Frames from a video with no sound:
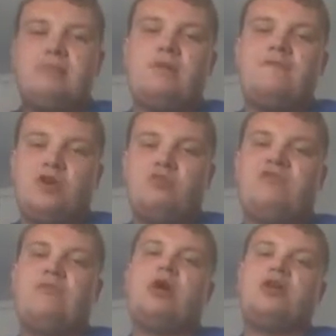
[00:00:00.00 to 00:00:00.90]
him up front
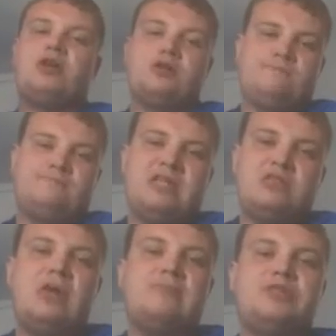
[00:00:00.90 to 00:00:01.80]
with a partner.
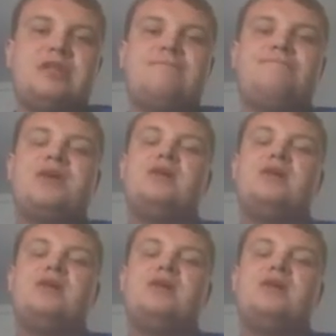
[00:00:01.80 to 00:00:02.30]
That's what I'm saying.